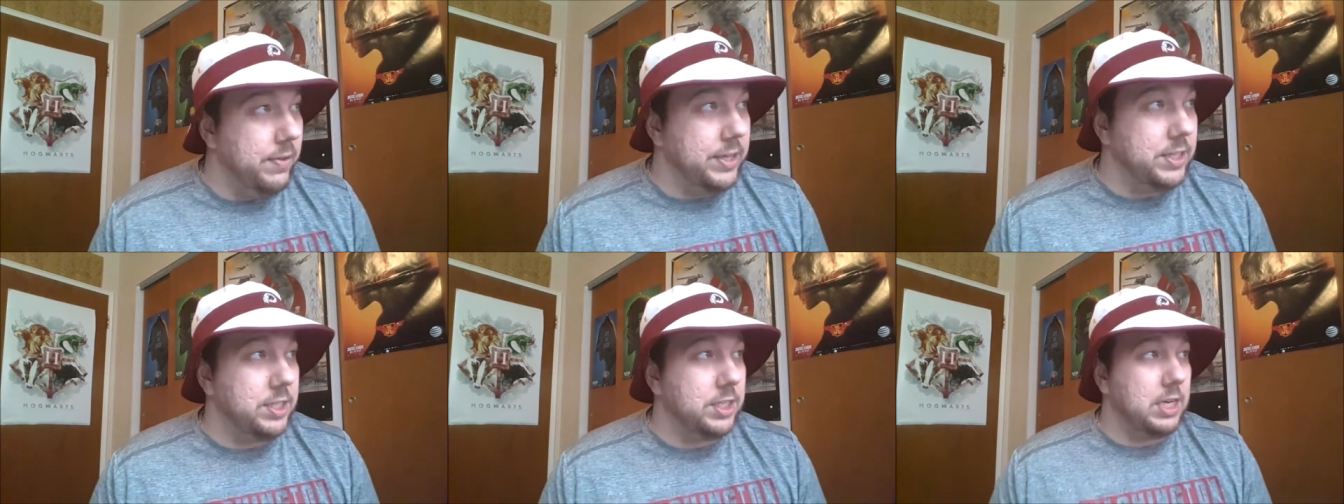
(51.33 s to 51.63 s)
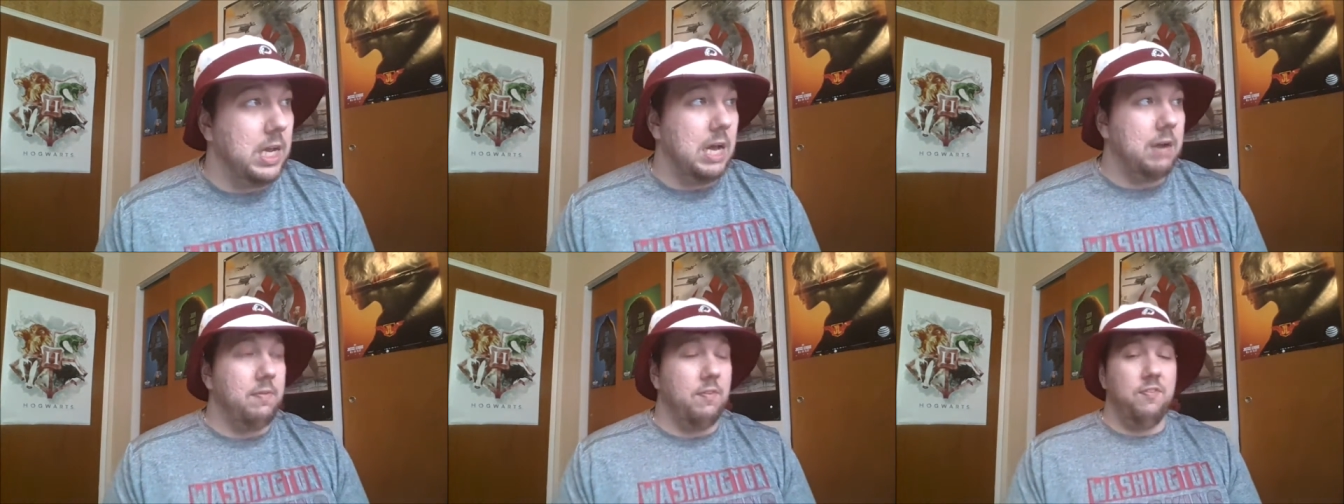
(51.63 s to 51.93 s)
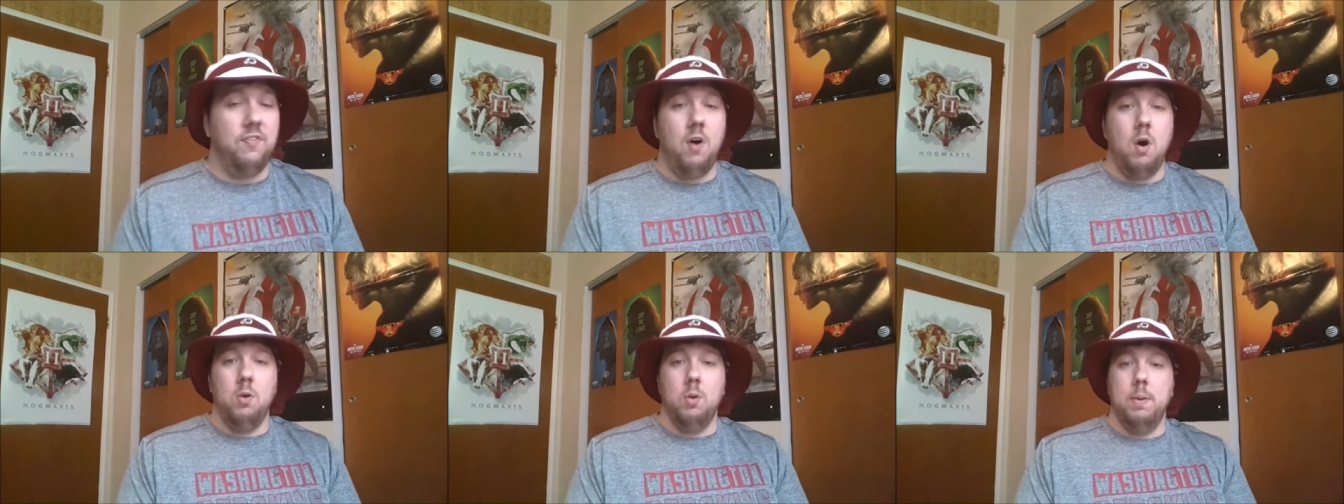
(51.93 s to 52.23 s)
this is kind
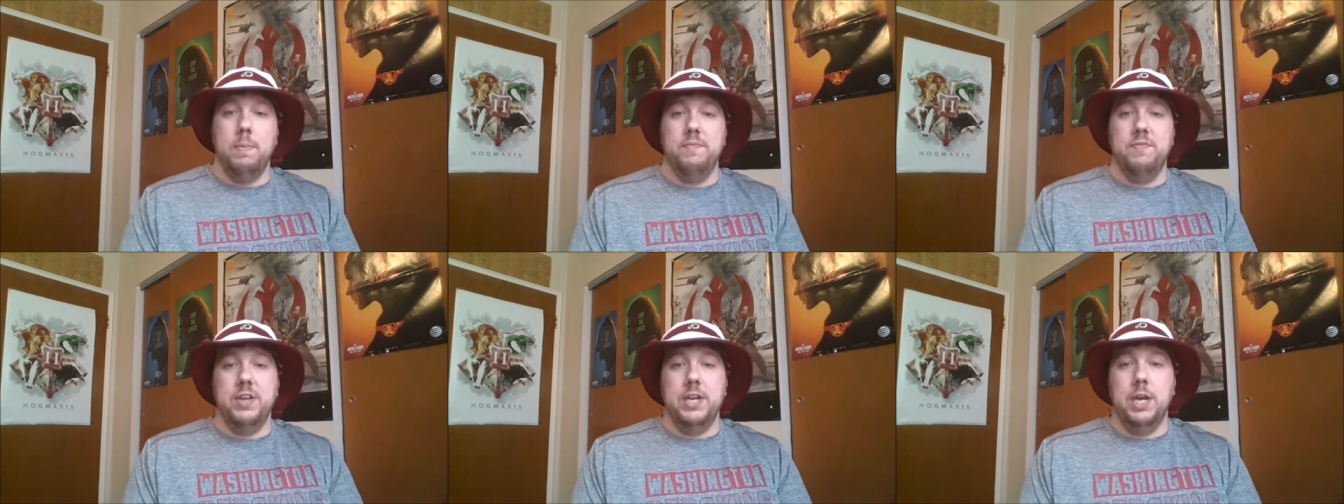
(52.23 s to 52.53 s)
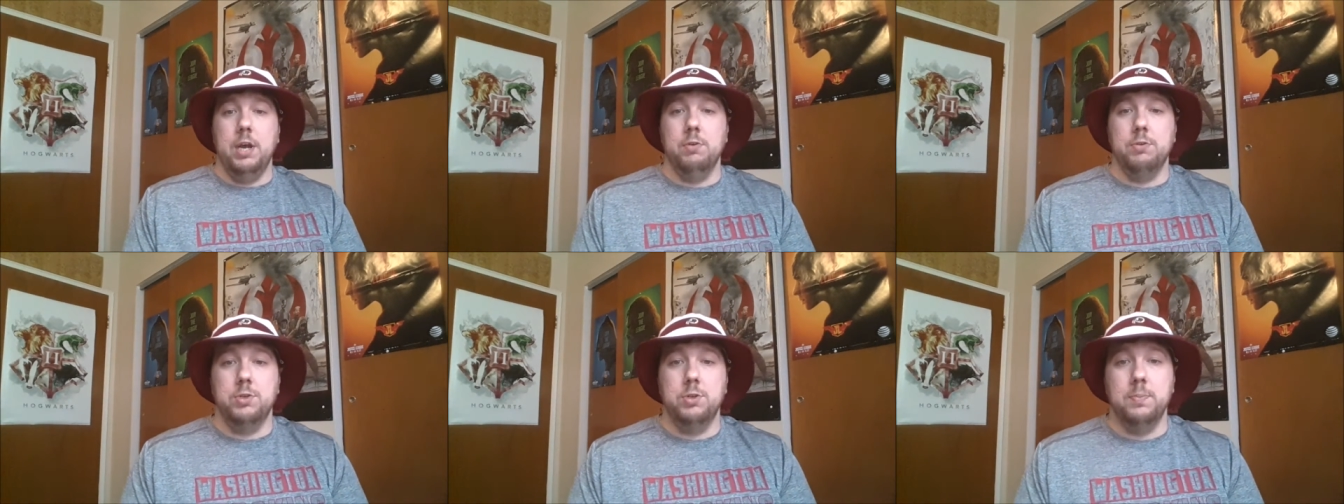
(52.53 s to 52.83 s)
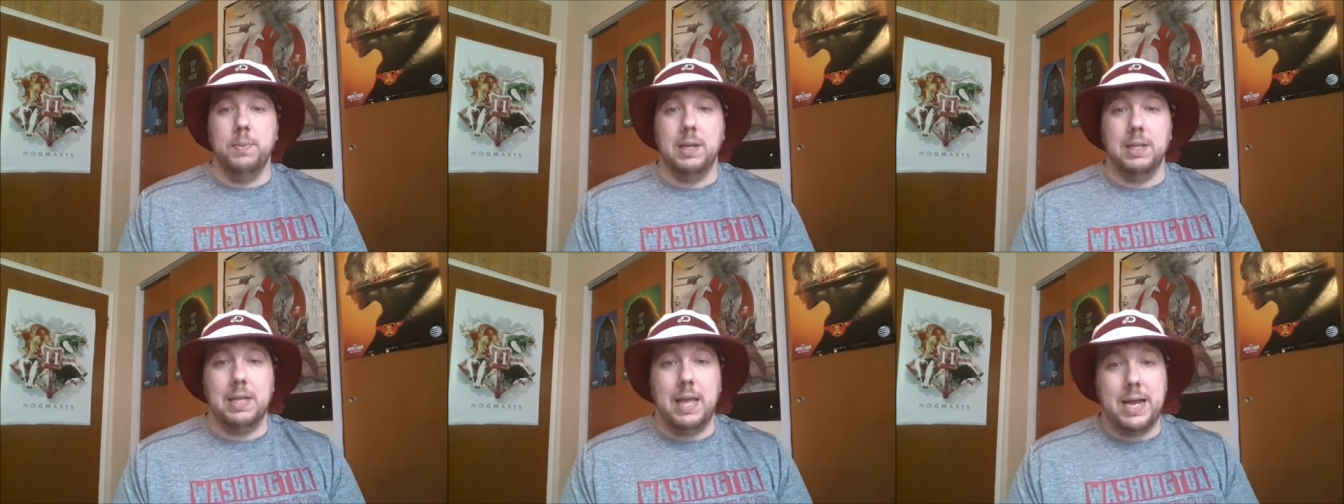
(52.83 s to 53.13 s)
of a follow-up video
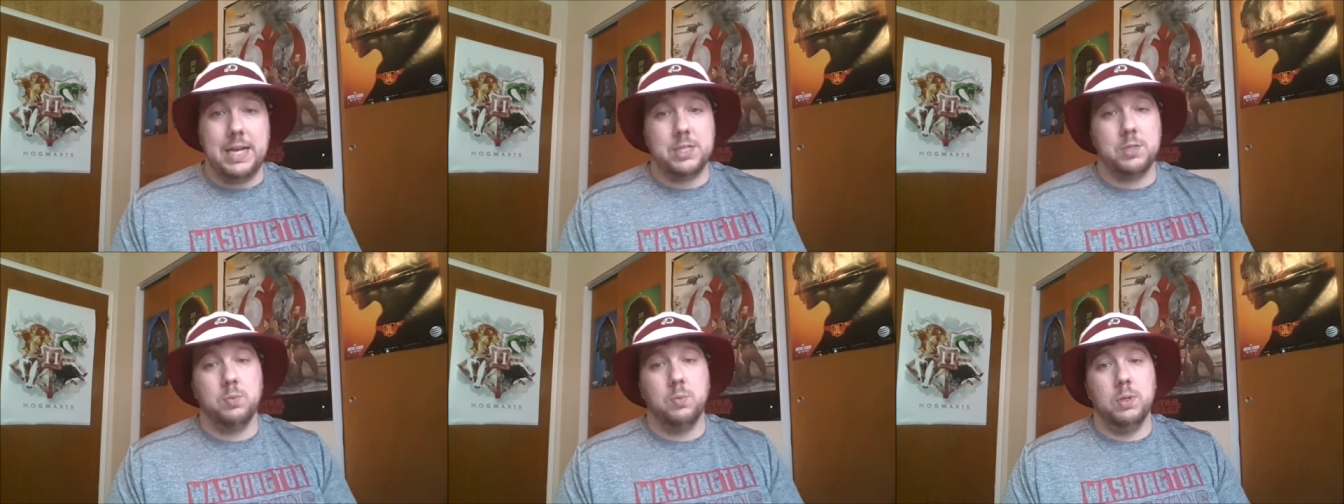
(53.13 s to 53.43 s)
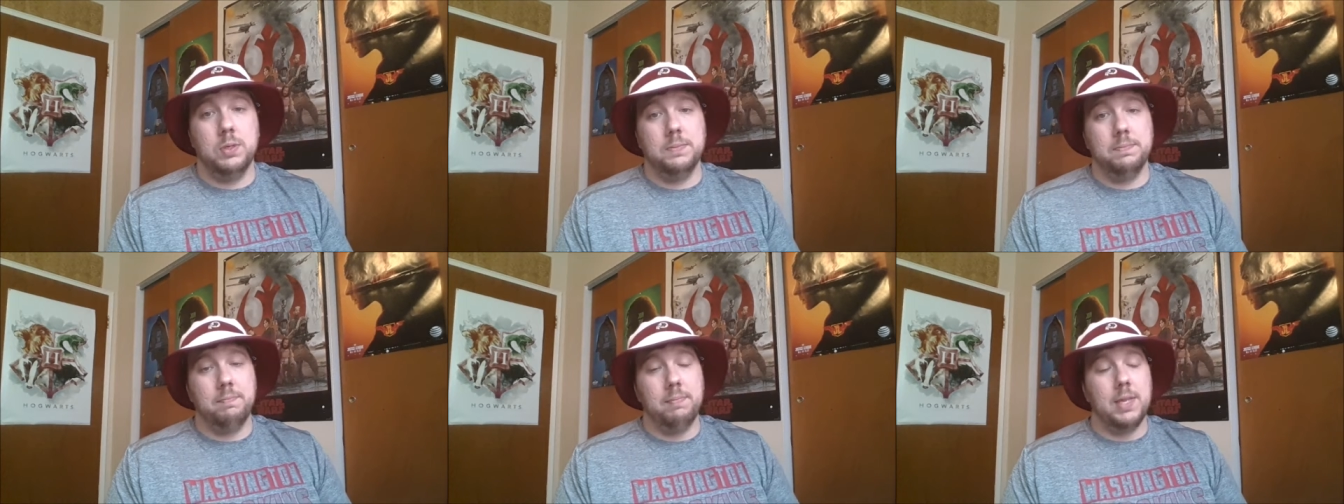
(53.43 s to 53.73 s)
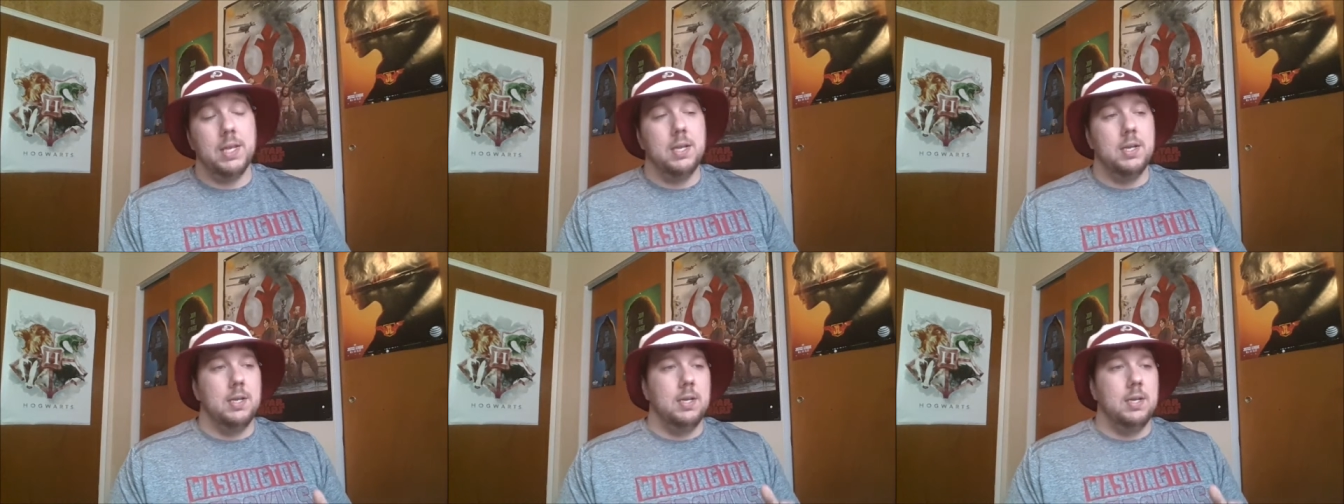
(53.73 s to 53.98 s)
to my last one.